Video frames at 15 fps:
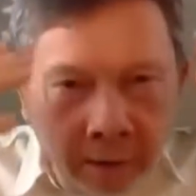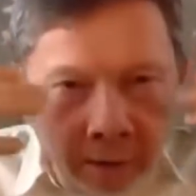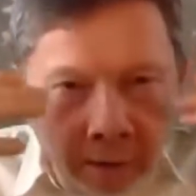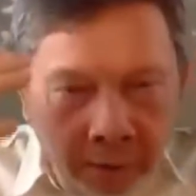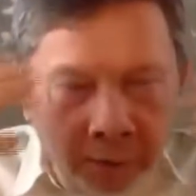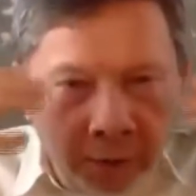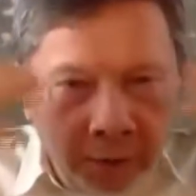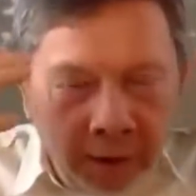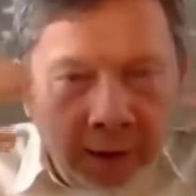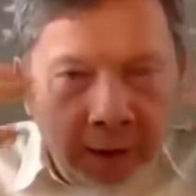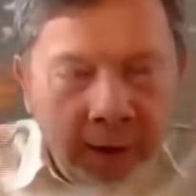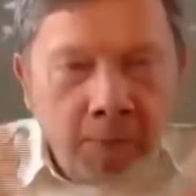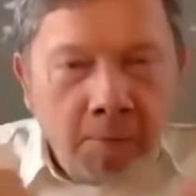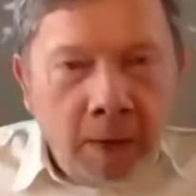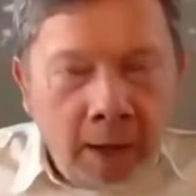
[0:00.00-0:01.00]
the
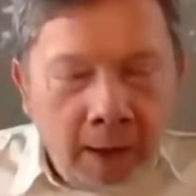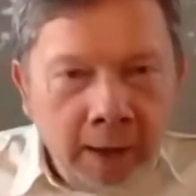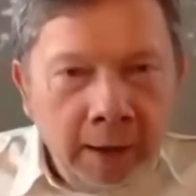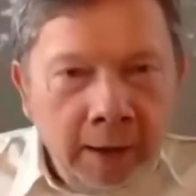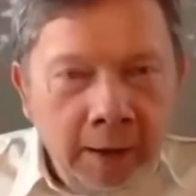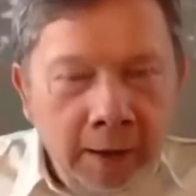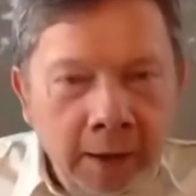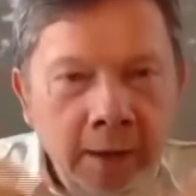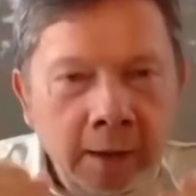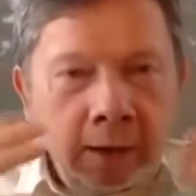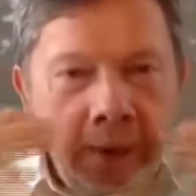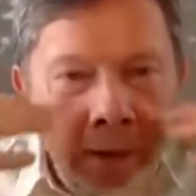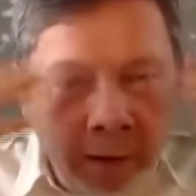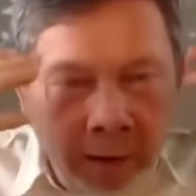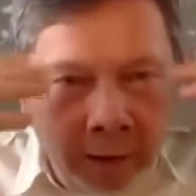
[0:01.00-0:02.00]
thinking mind,
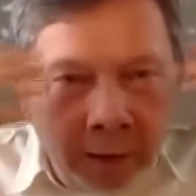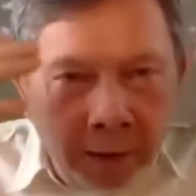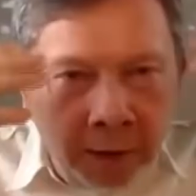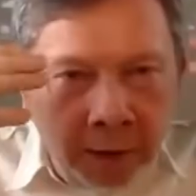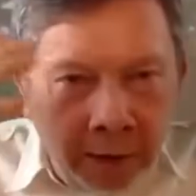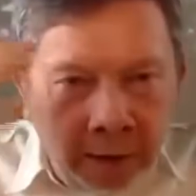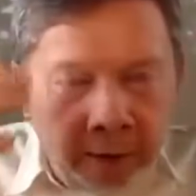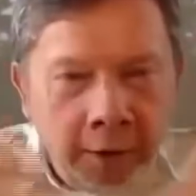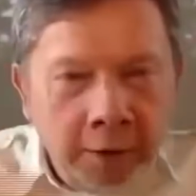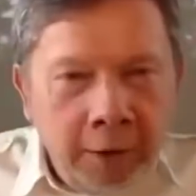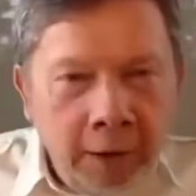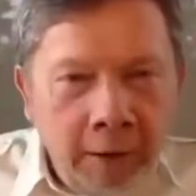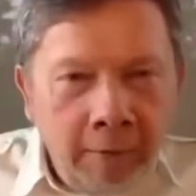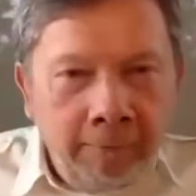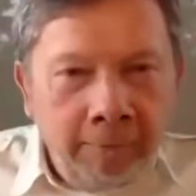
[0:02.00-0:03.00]
the
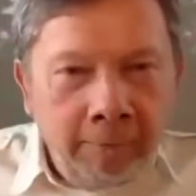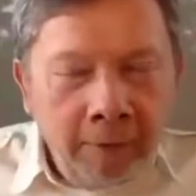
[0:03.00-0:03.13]
narrative